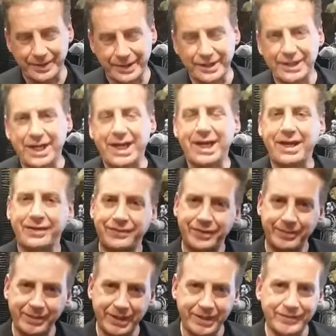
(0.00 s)
have to be
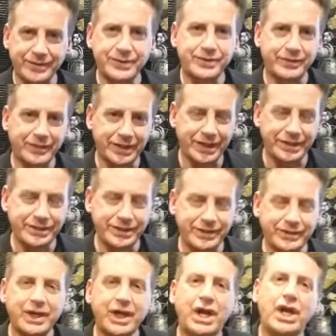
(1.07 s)
able to relate to you.
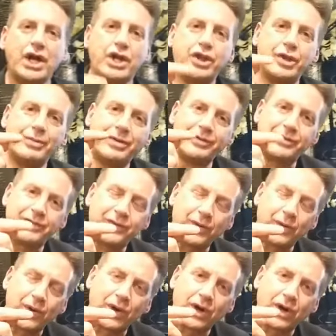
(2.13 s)
The before,